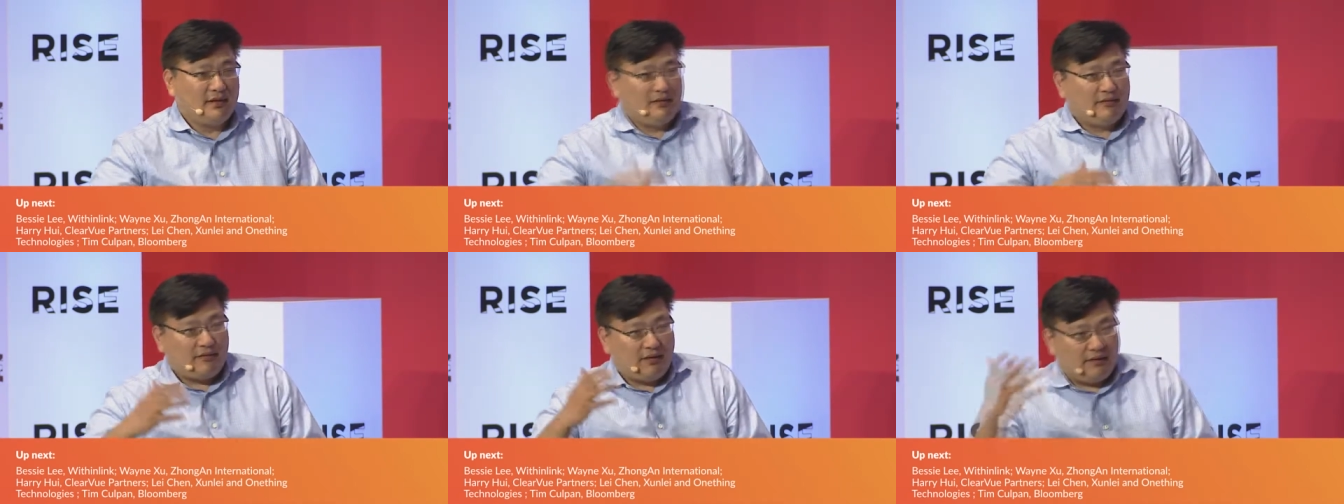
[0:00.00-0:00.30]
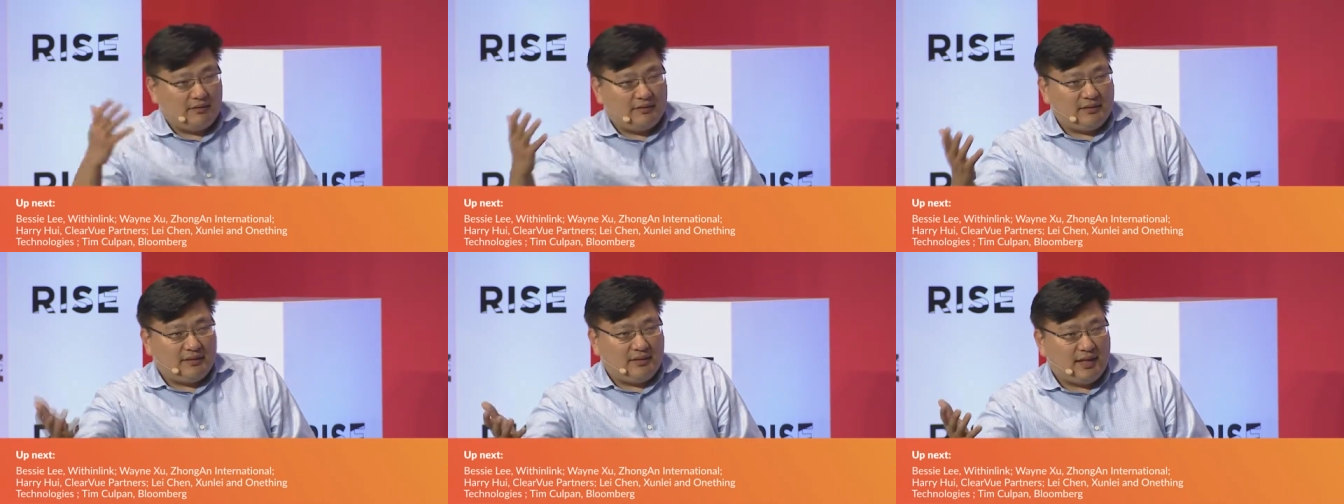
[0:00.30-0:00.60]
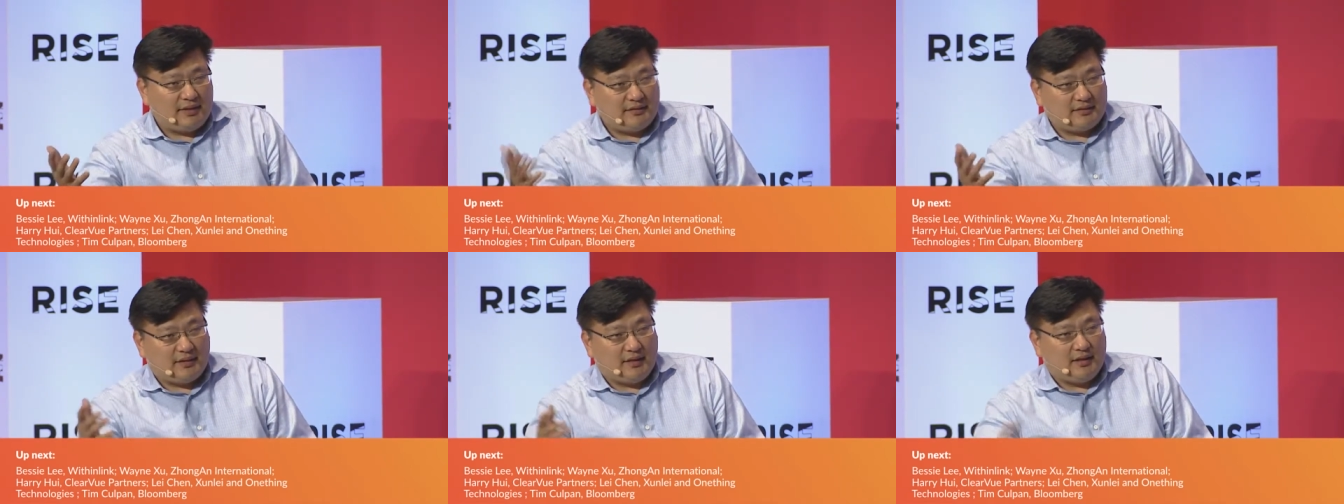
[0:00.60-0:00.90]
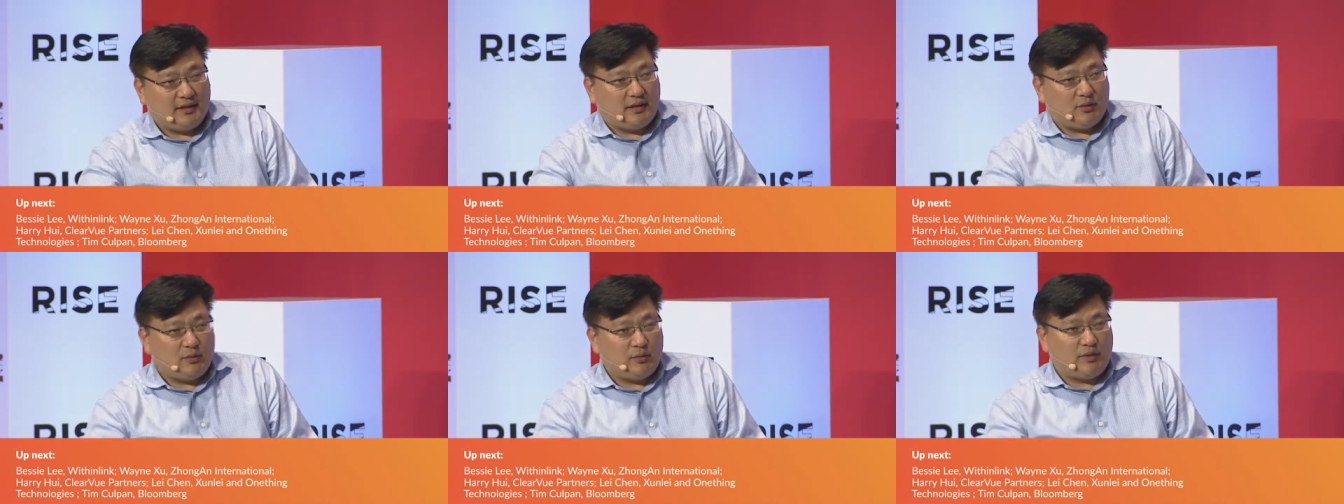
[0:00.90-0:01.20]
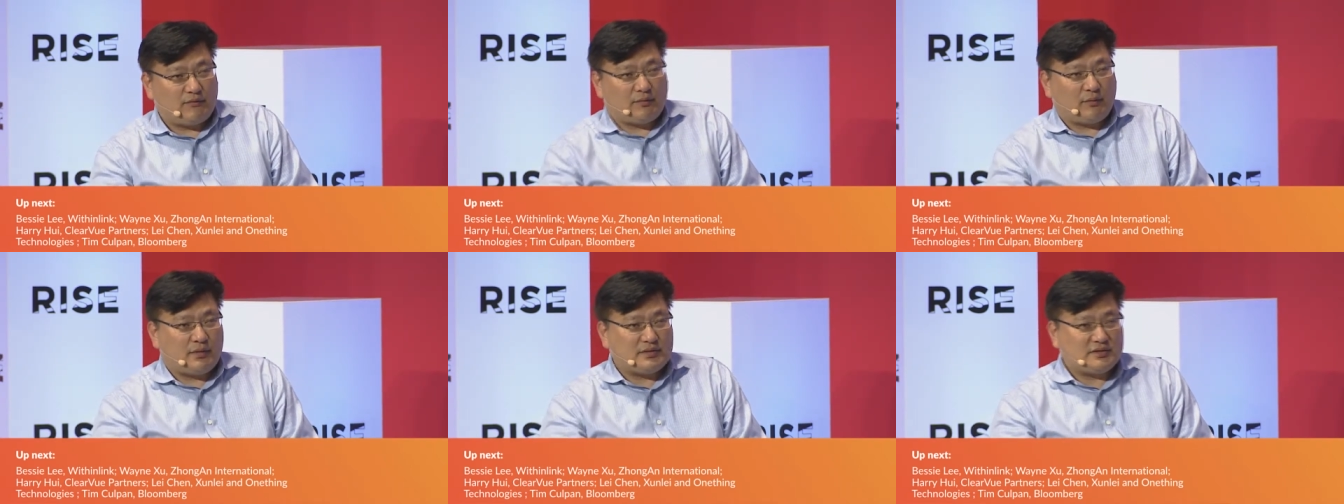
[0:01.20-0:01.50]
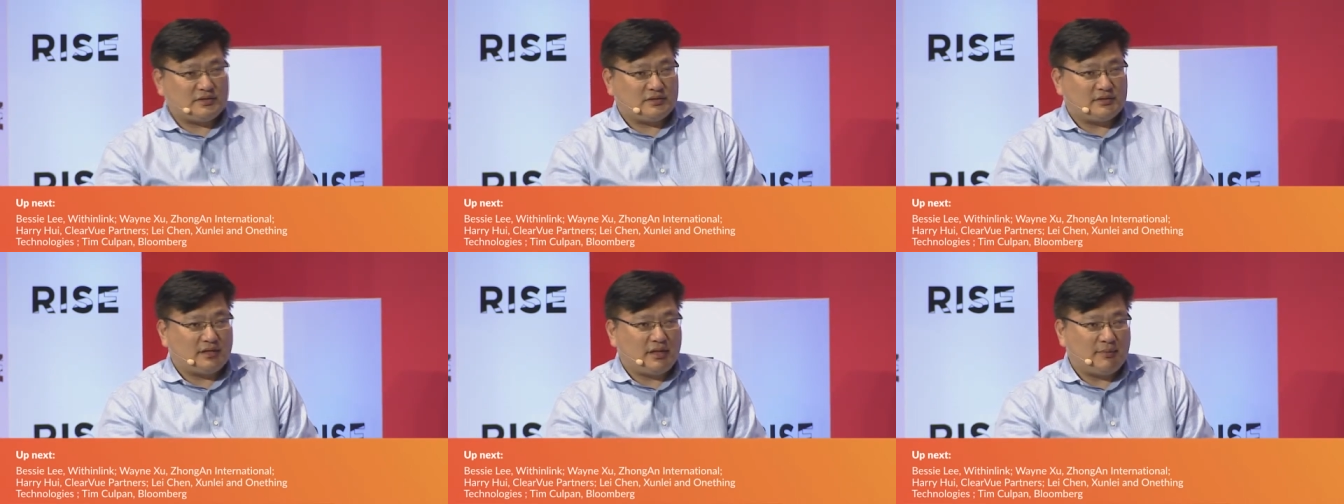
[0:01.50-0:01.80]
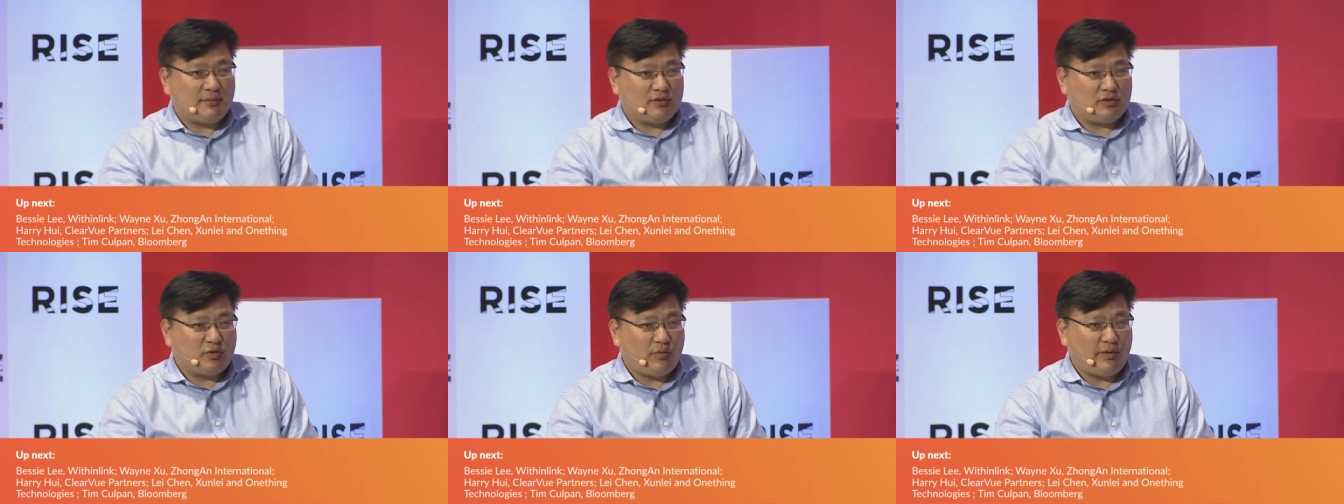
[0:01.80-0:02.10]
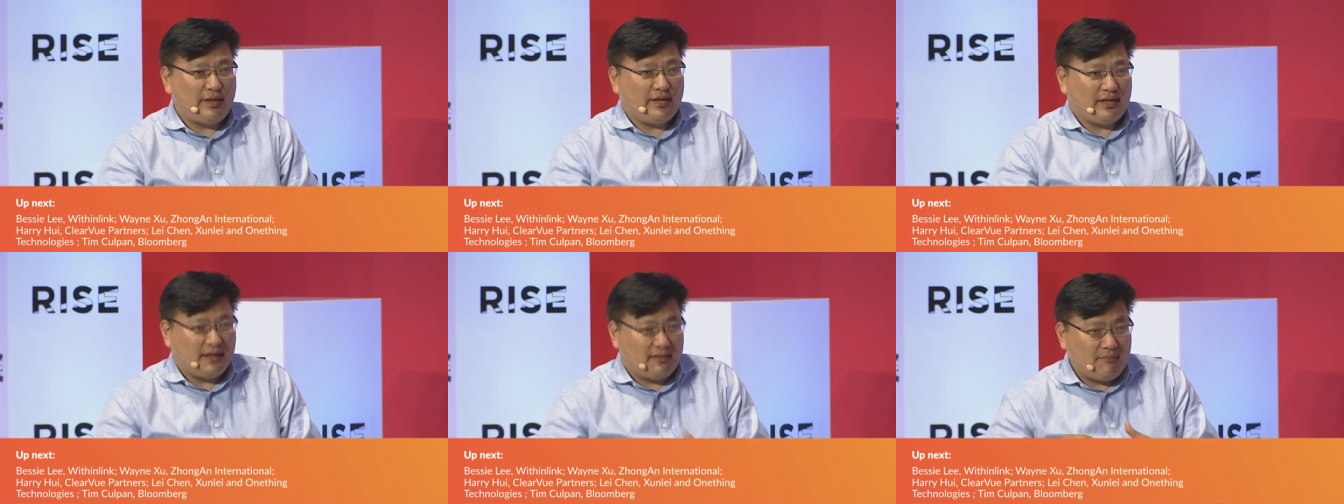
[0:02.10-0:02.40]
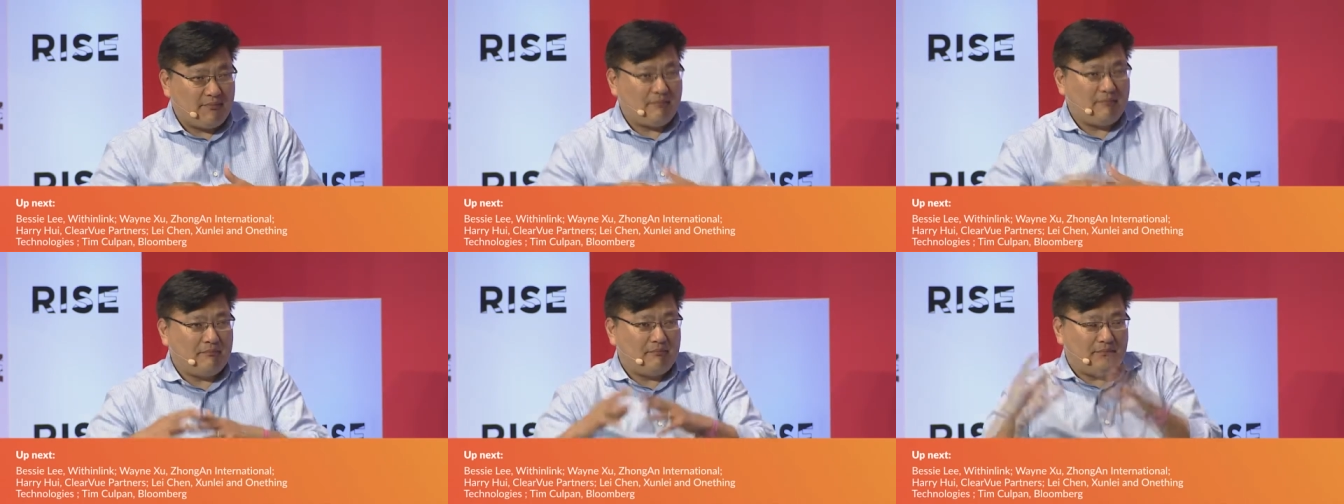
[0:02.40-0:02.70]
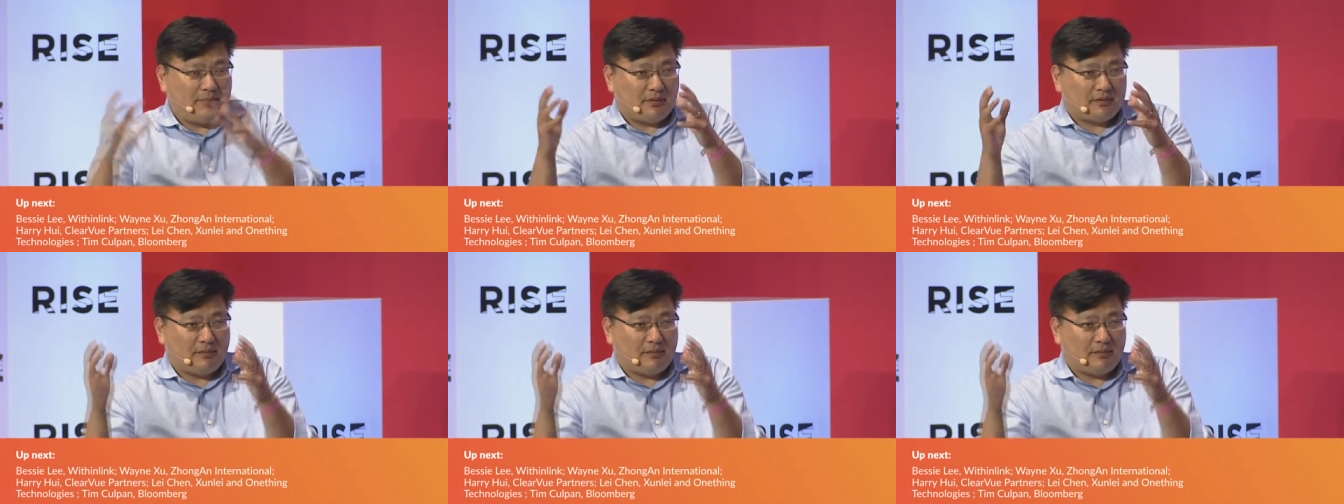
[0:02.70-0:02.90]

and let the, uh, whoever wants to keep on doing it build a